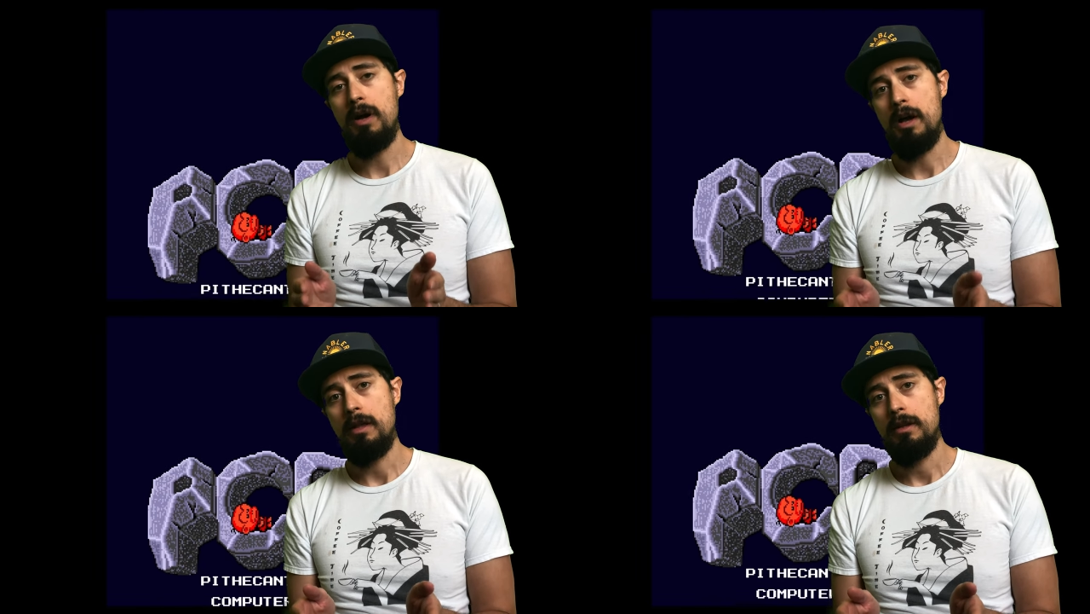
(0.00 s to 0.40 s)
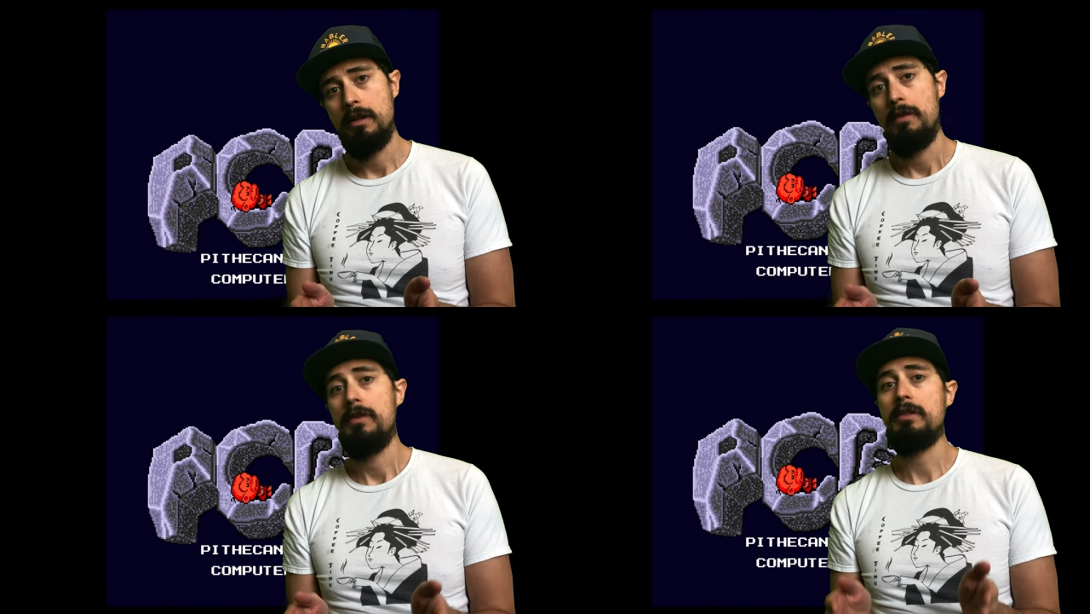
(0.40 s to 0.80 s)
But
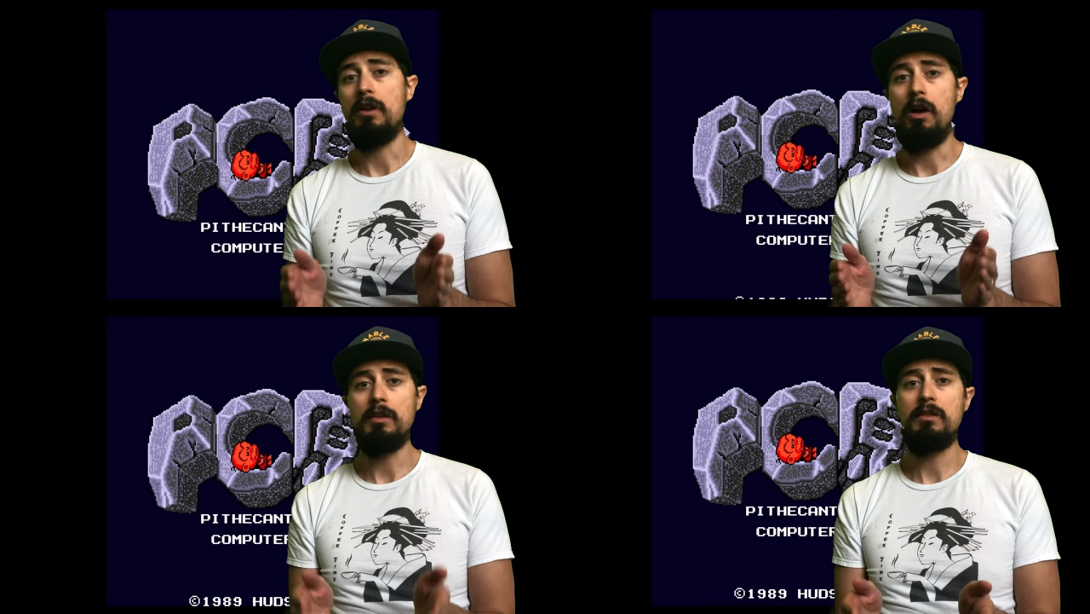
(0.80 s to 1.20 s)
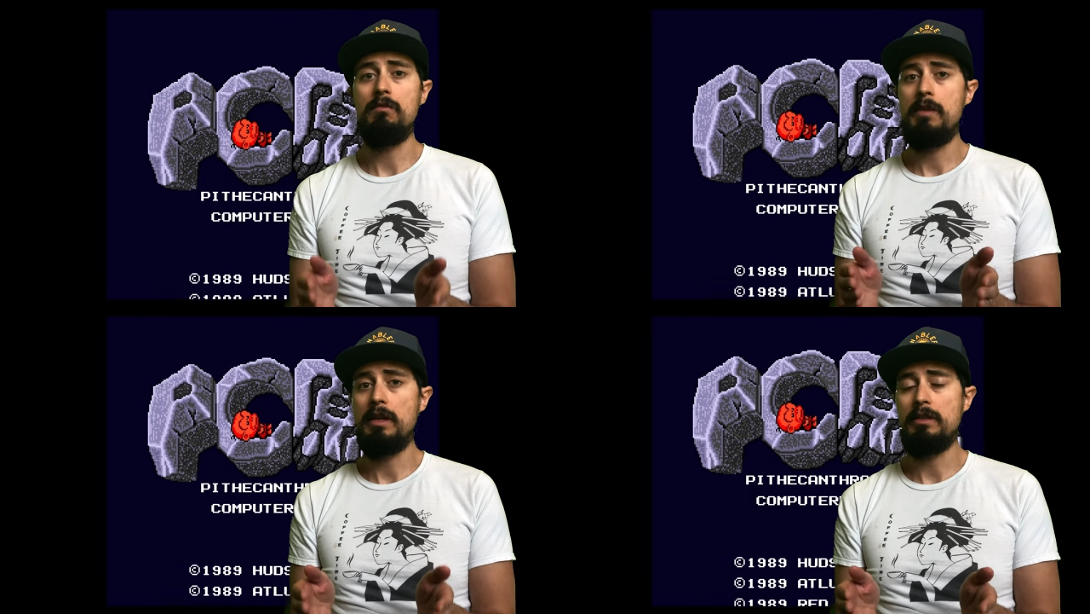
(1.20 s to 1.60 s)
this
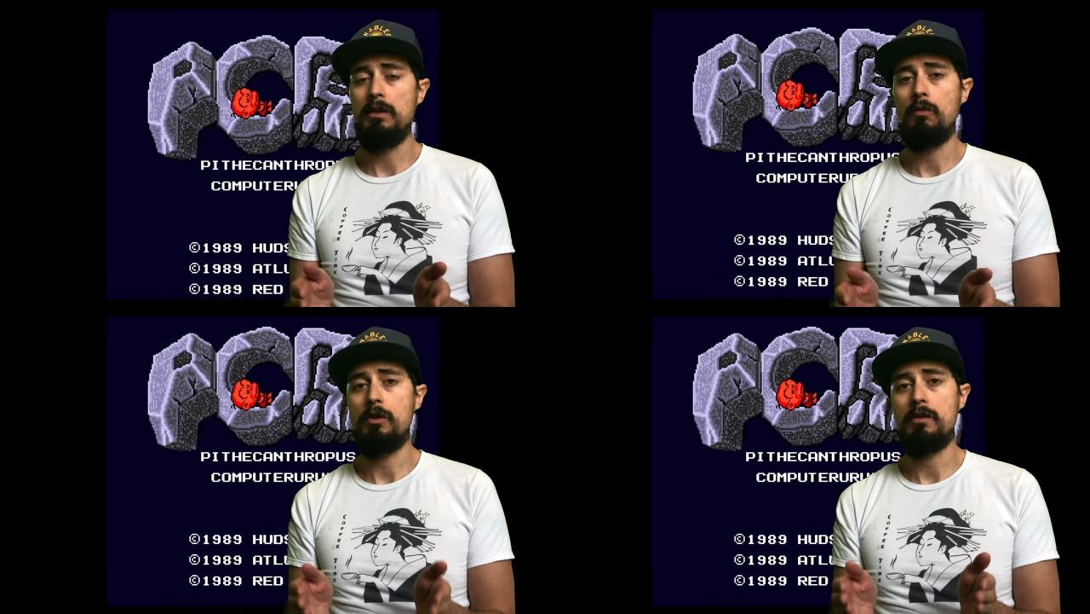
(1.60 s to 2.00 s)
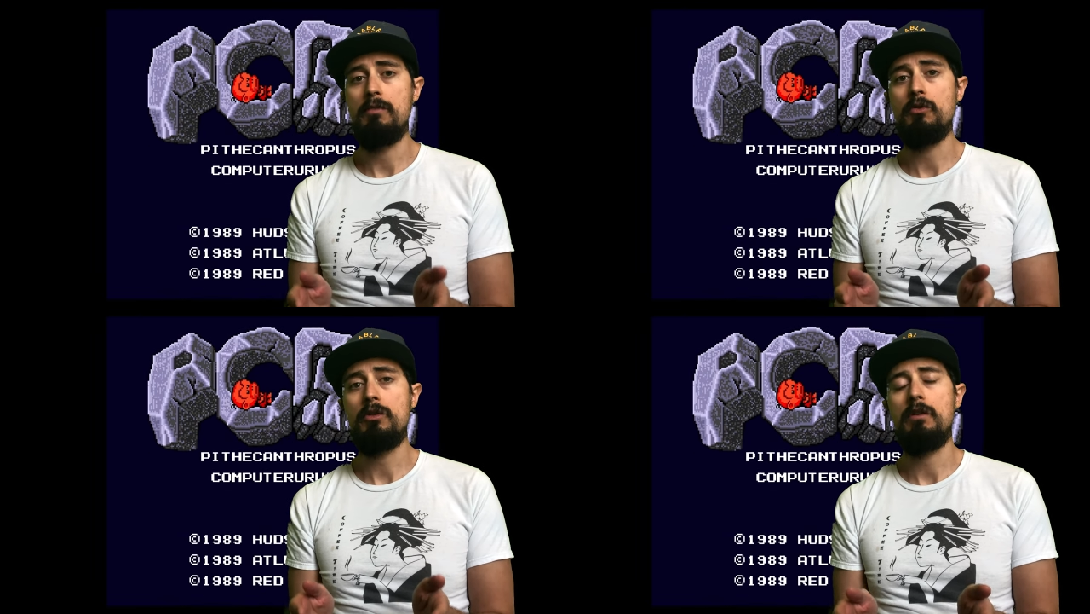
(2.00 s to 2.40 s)
also makes it one of
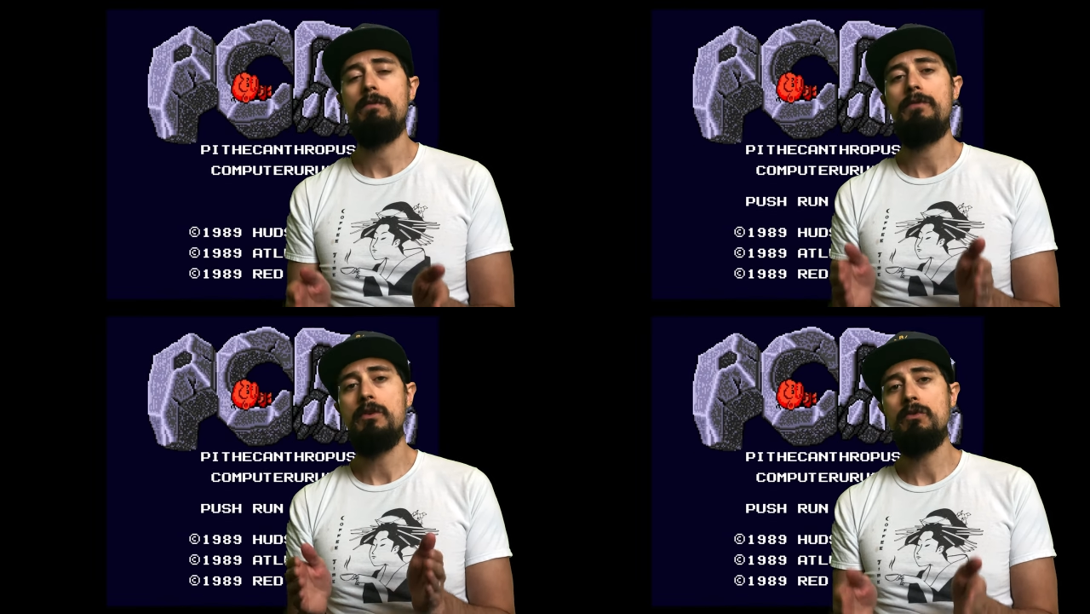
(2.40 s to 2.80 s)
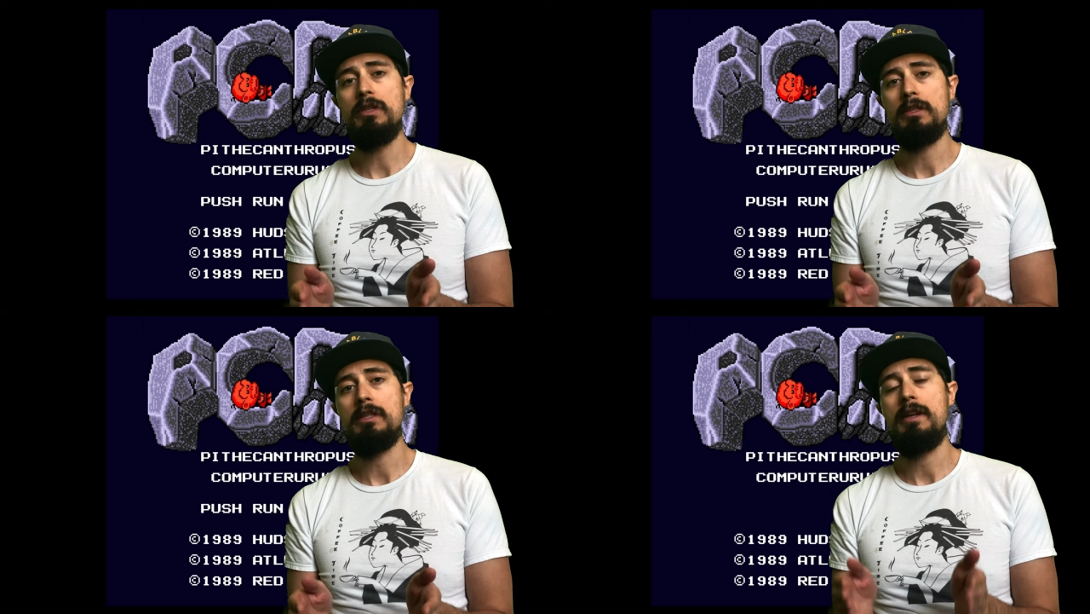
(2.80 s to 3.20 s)
the most
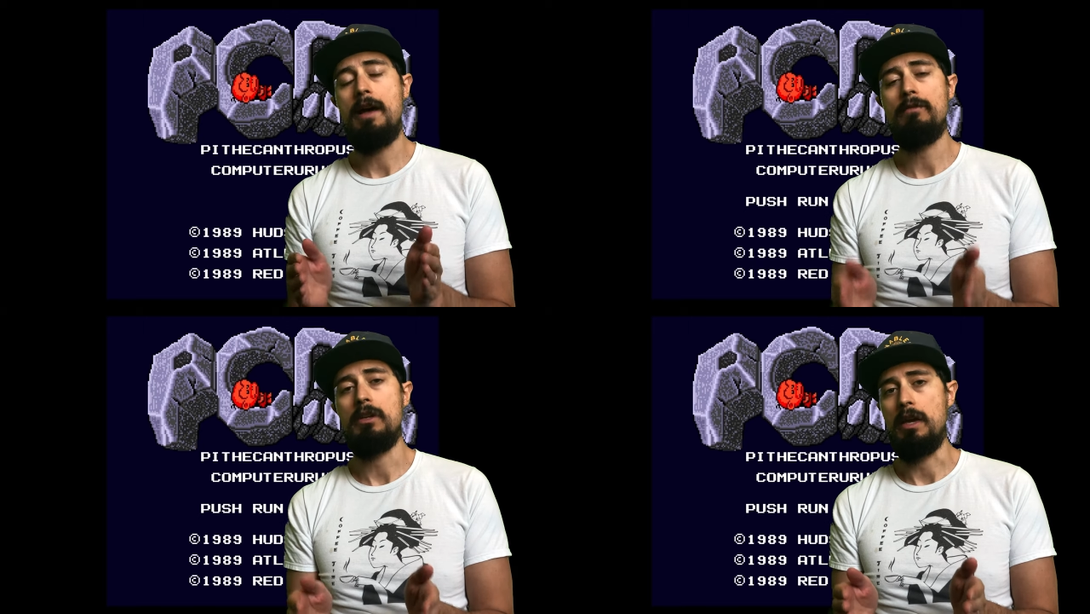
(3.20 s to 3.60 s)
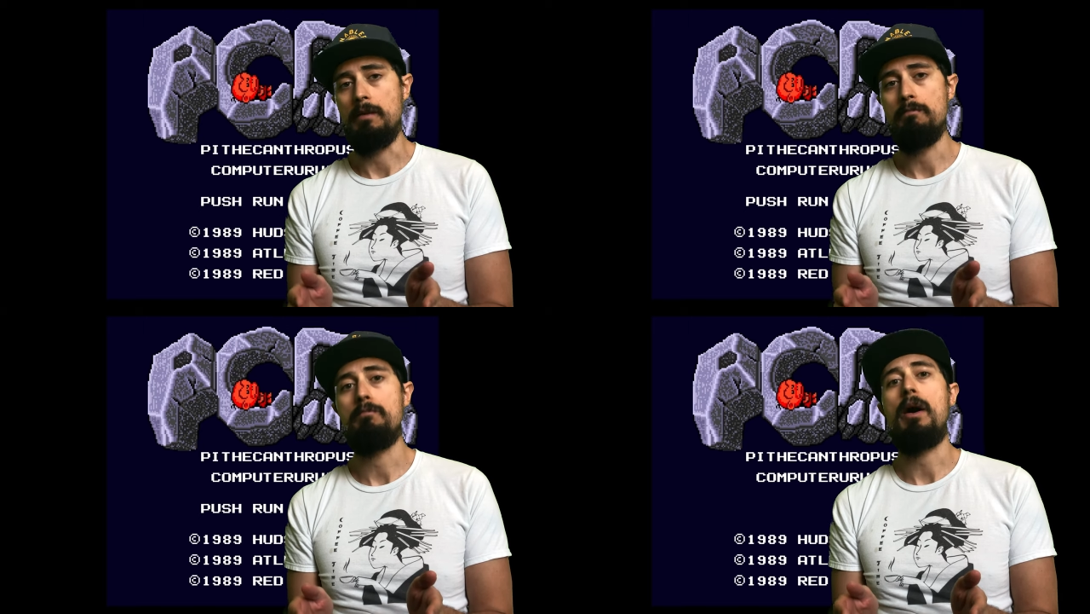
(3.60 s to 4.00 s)
confusing to
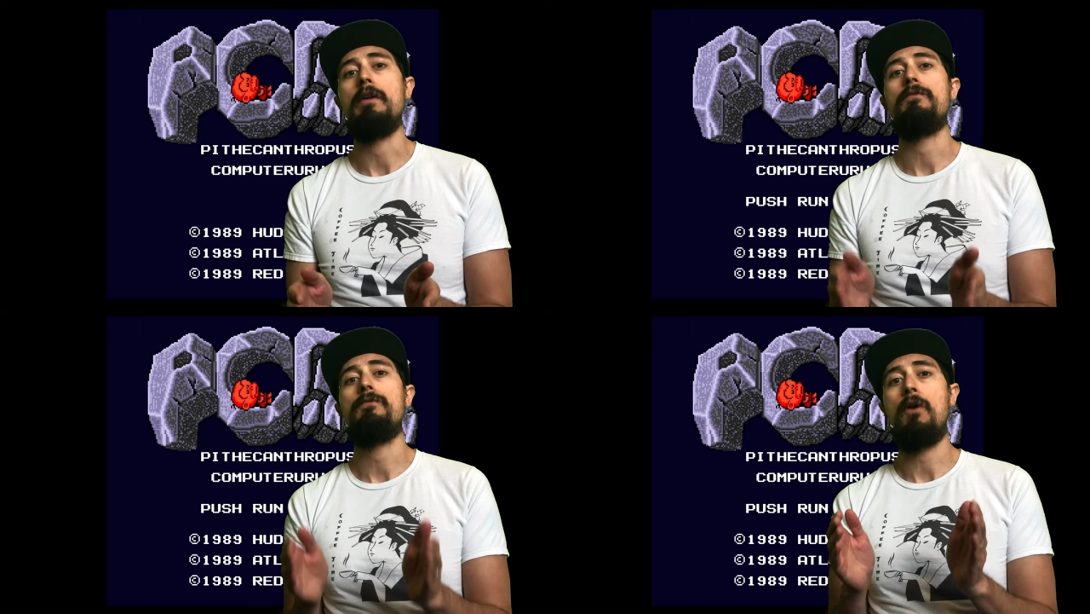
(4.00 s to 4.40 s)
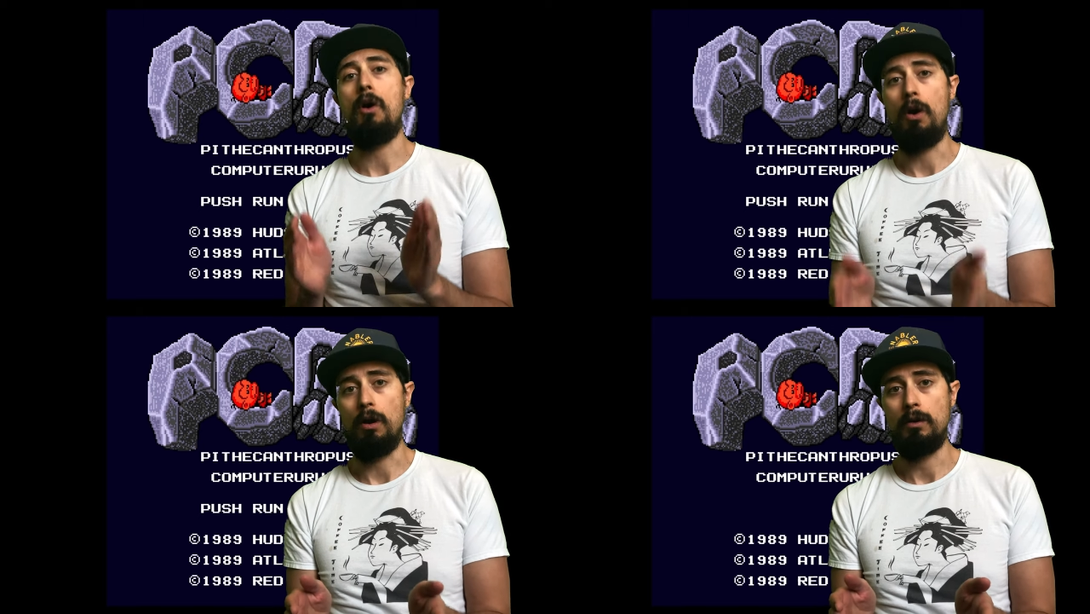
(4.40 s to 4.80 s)
navigate by
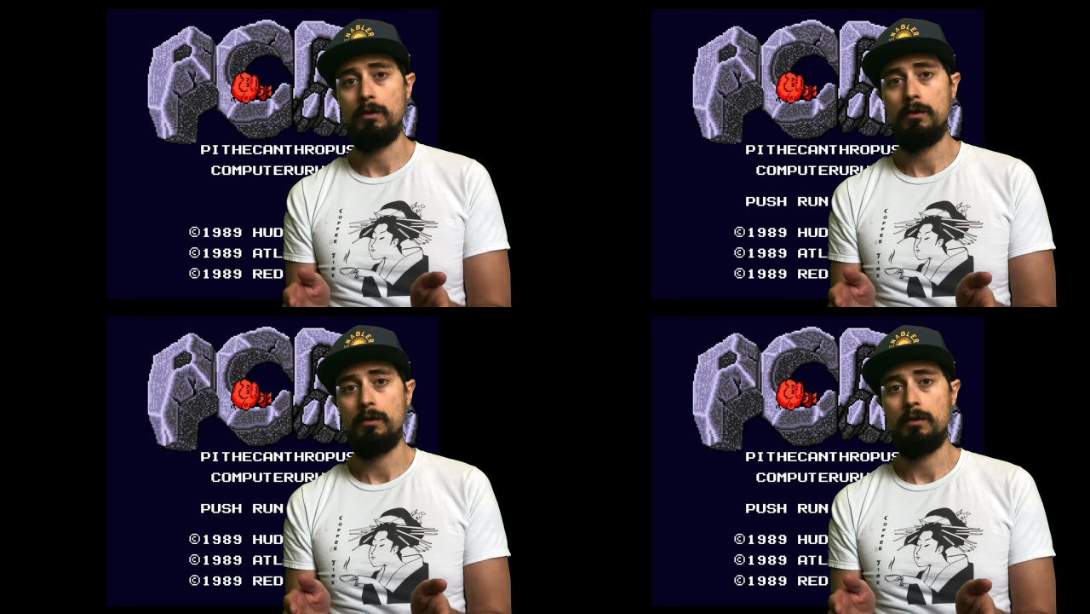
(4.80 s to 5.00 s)
far.